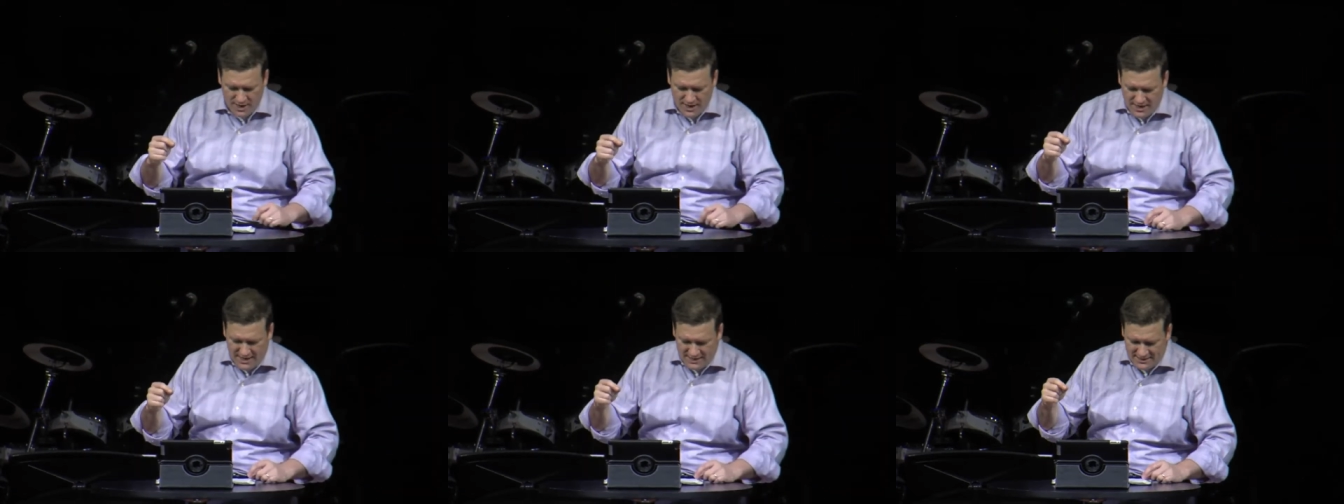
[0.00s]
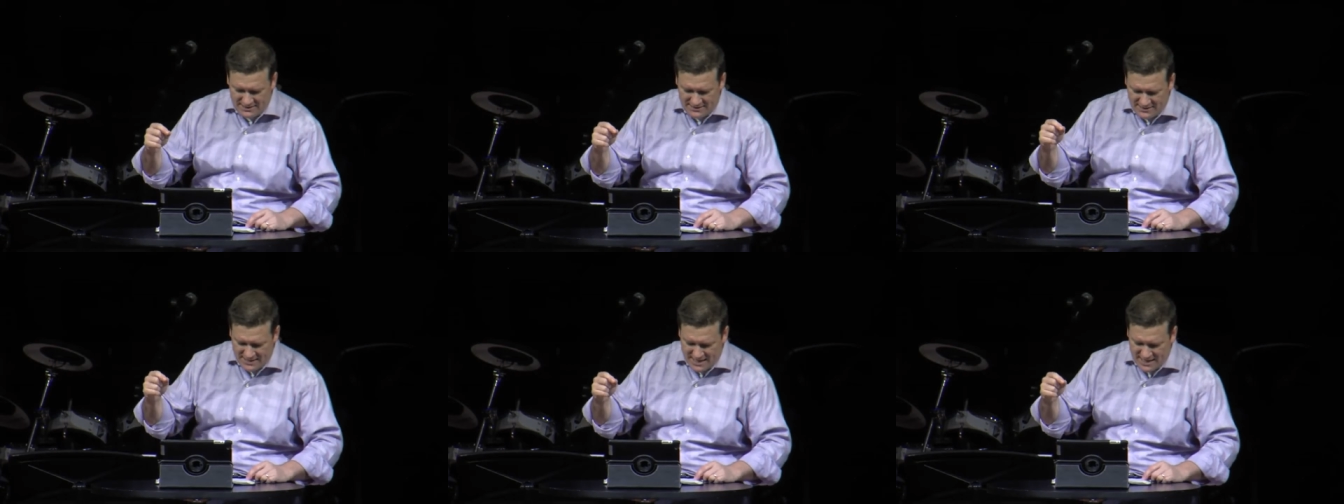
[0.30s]

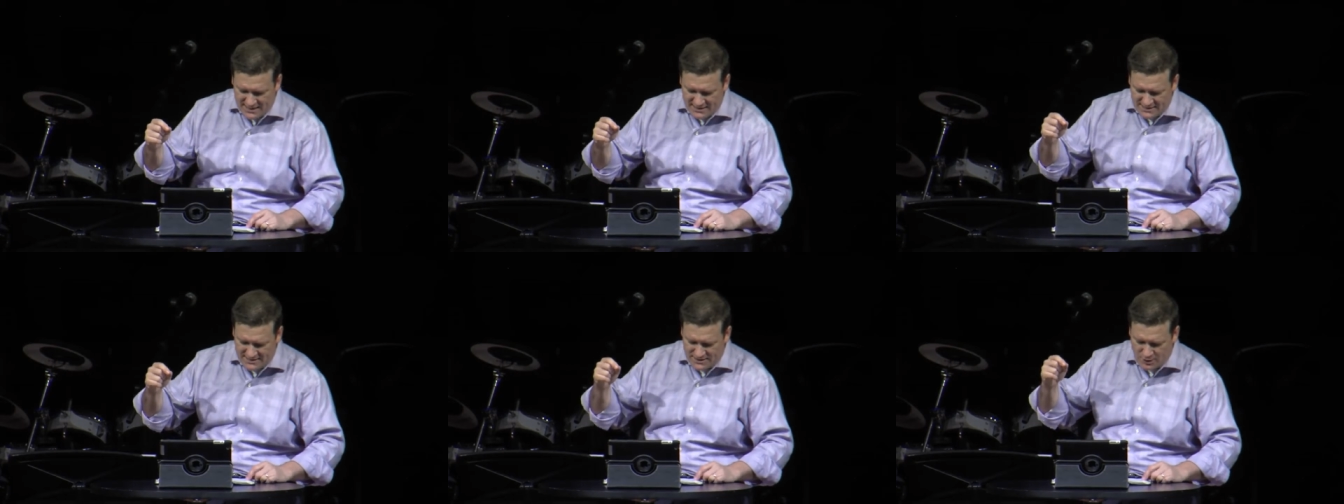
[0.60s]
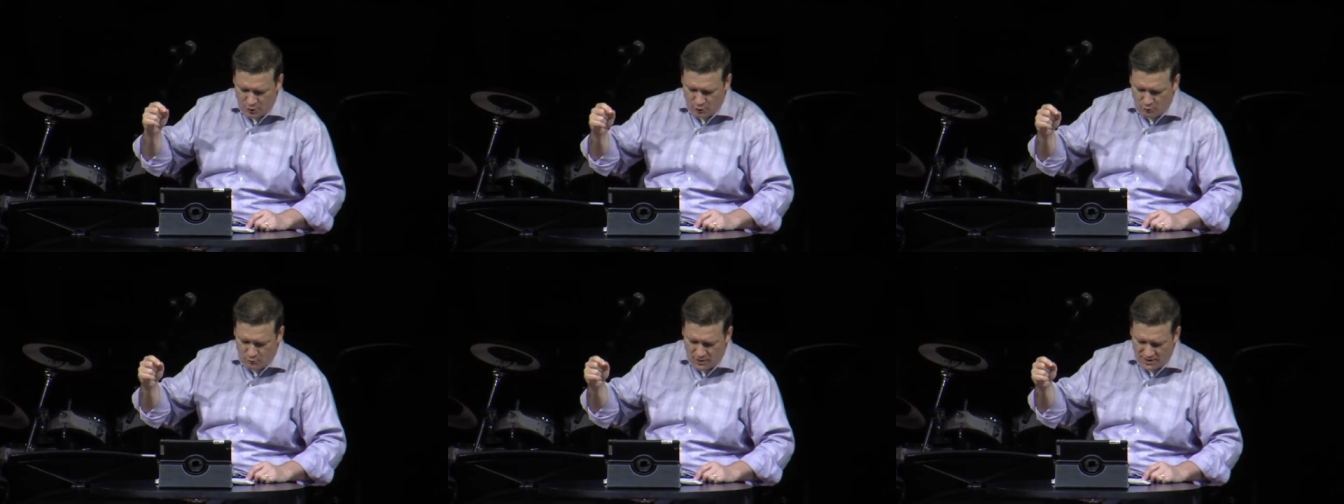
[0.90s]
It says,
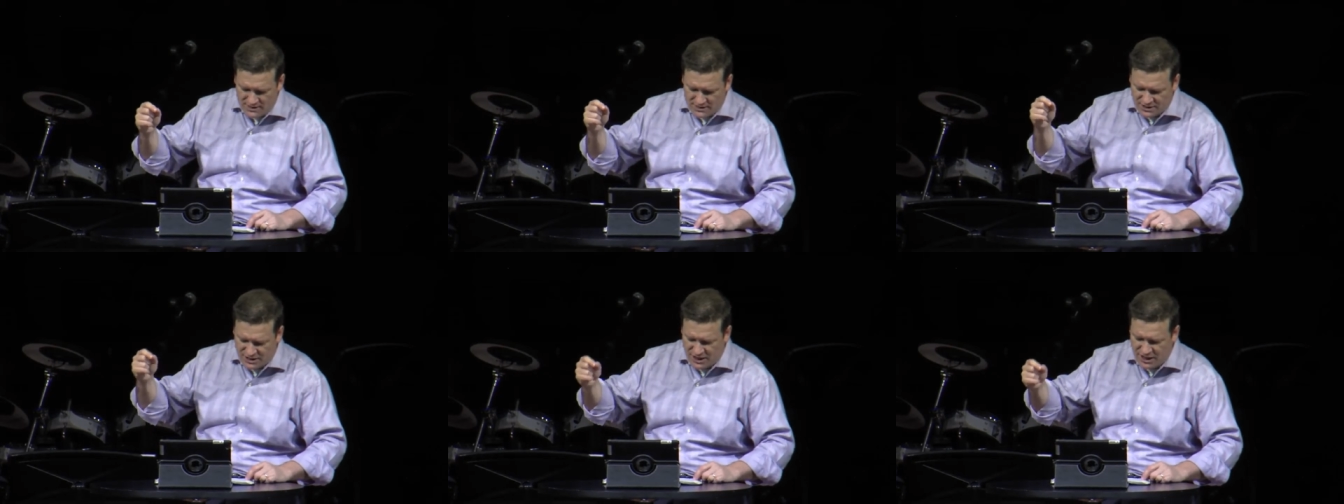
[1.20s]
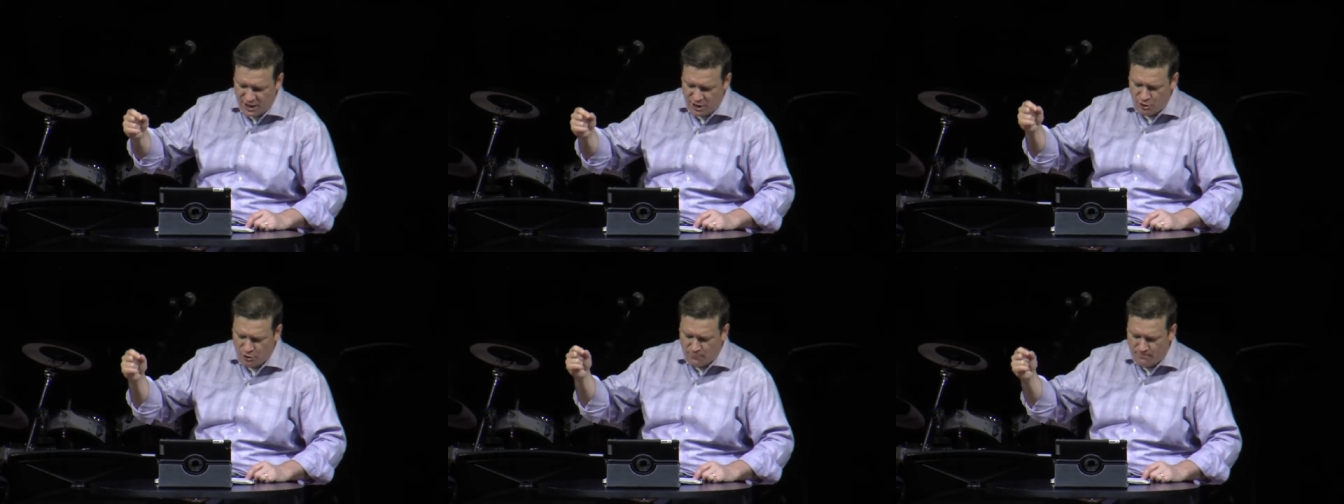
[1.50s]
So it was
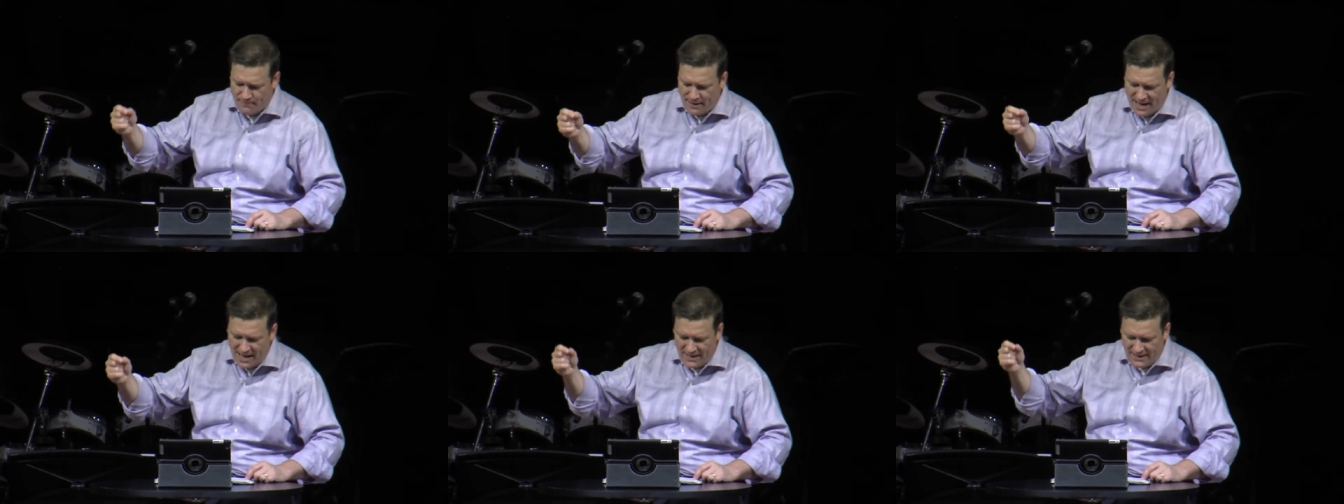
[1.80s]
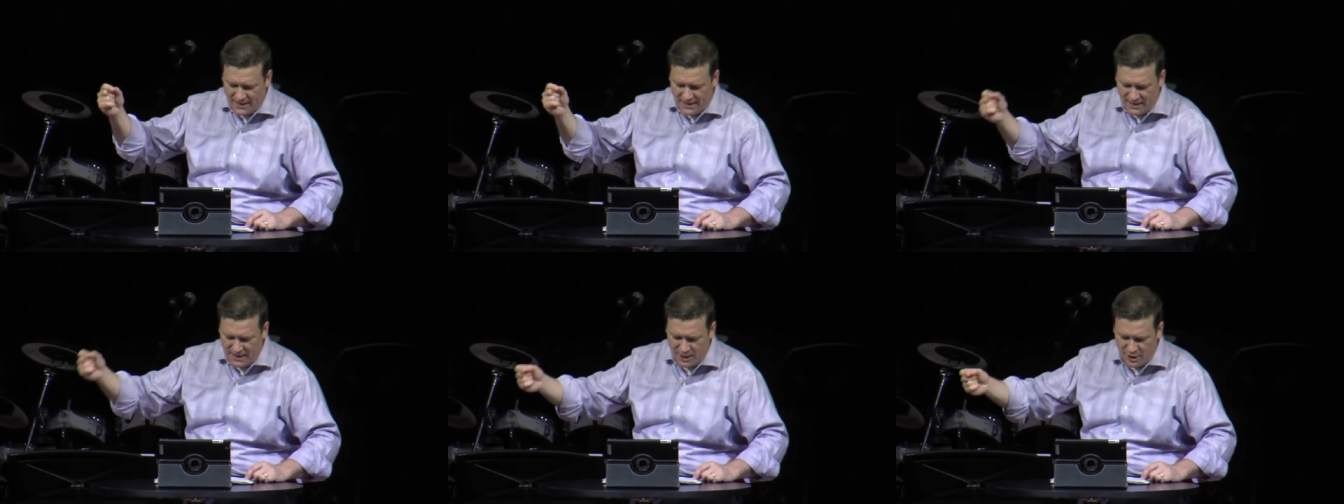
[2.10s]
year by
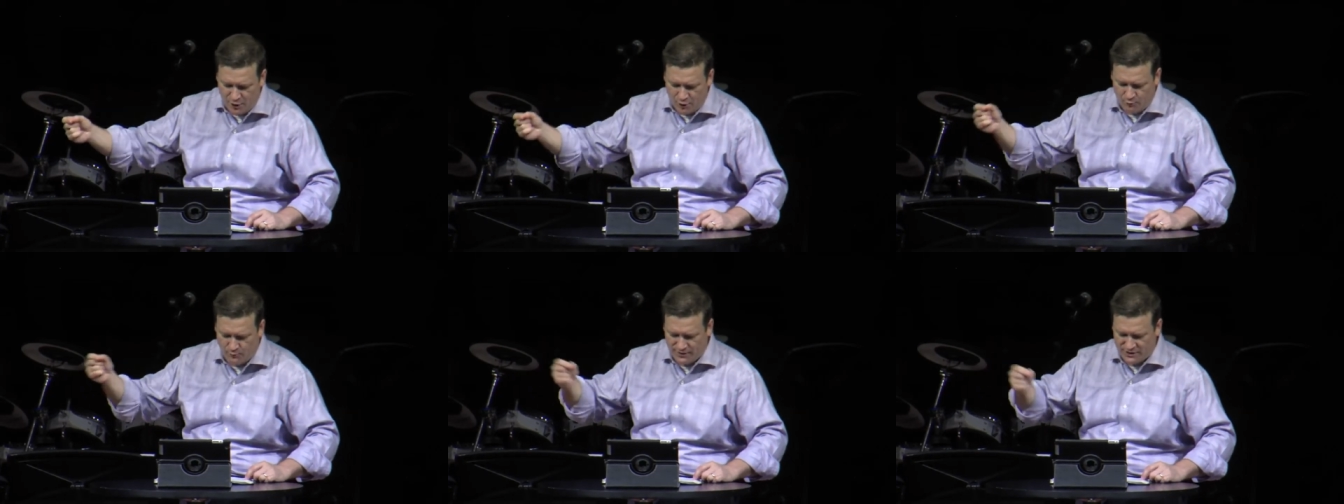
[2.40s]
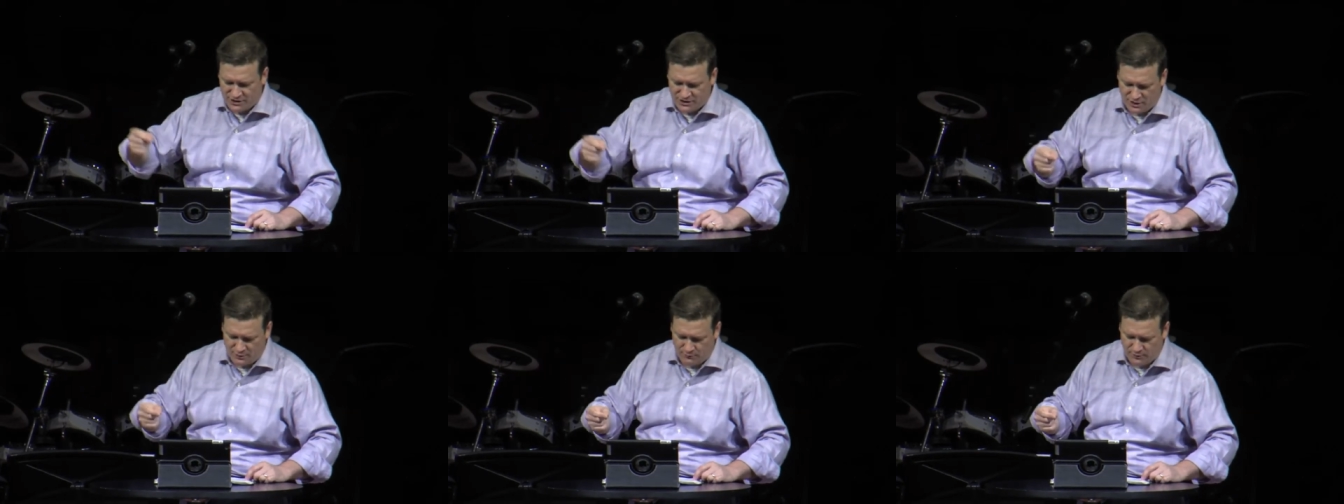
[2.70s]
year when
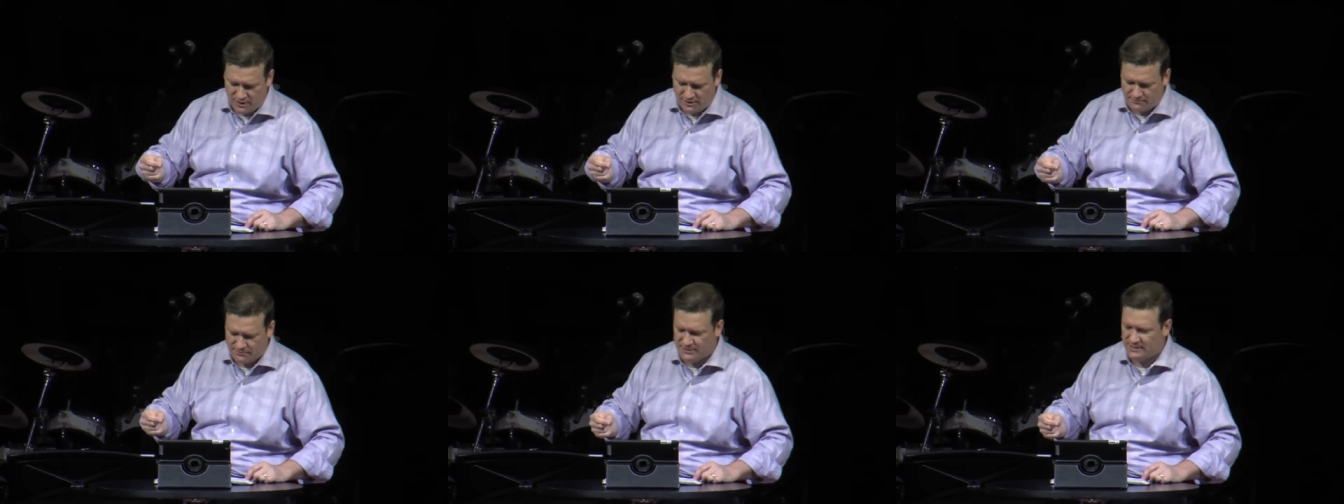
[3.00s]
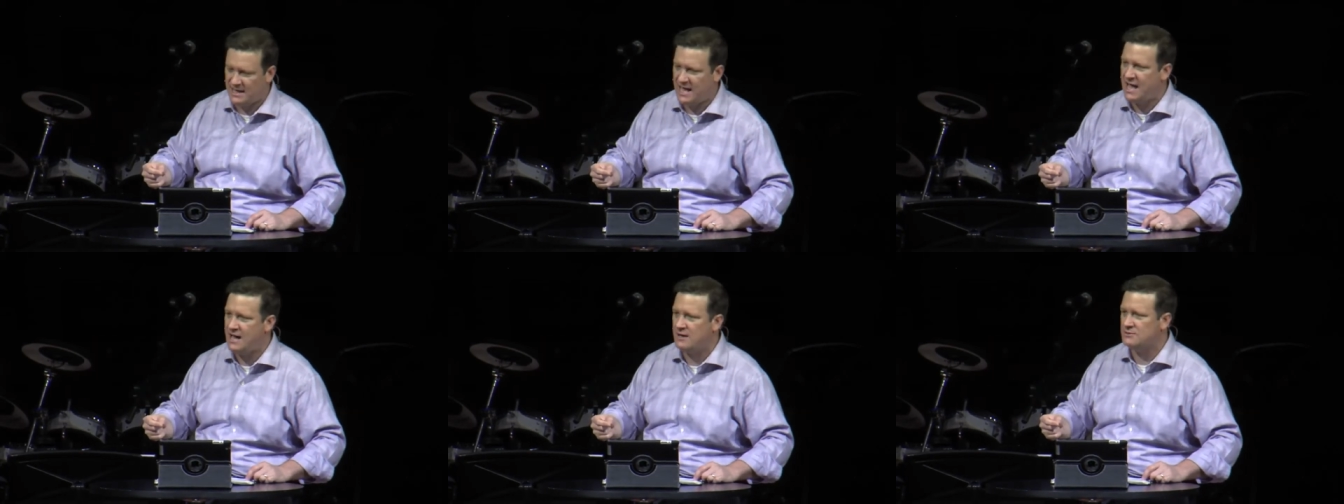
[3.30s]
she went up to
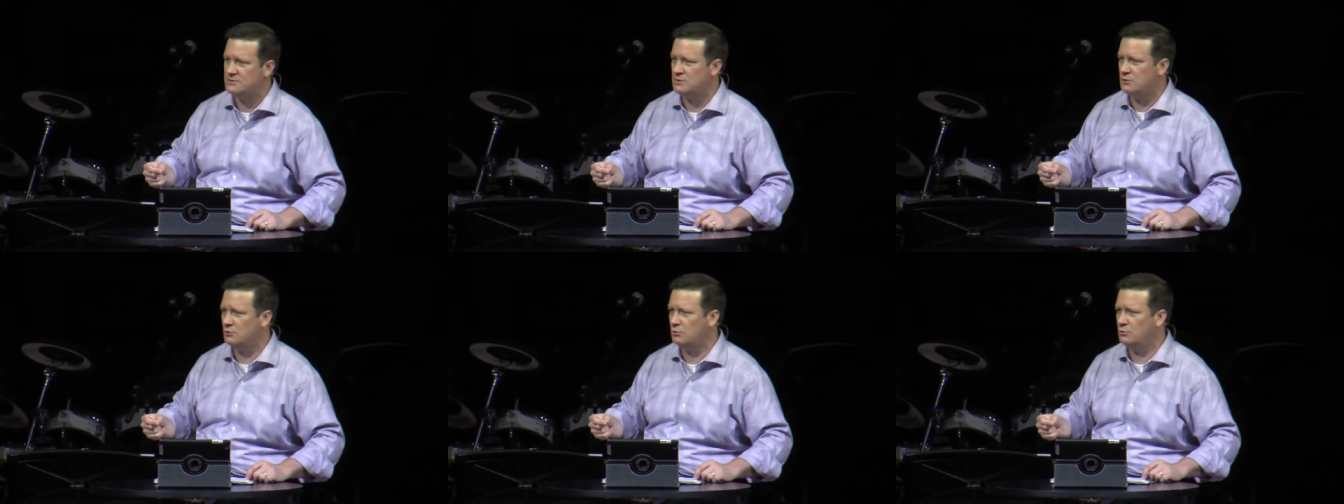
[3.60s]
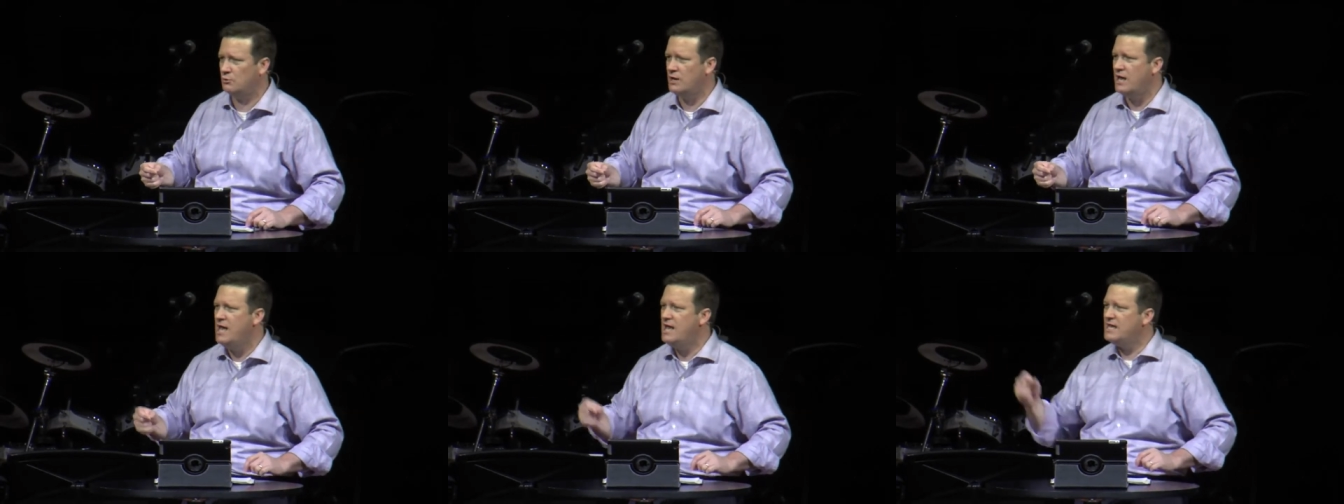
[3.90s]
the house of the
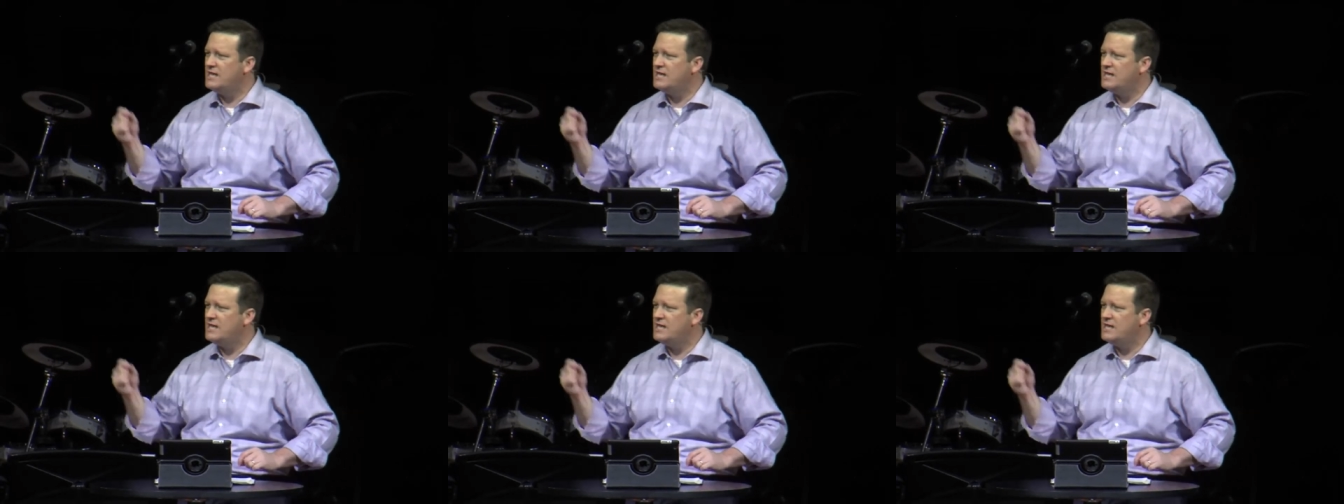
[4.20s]
Lord.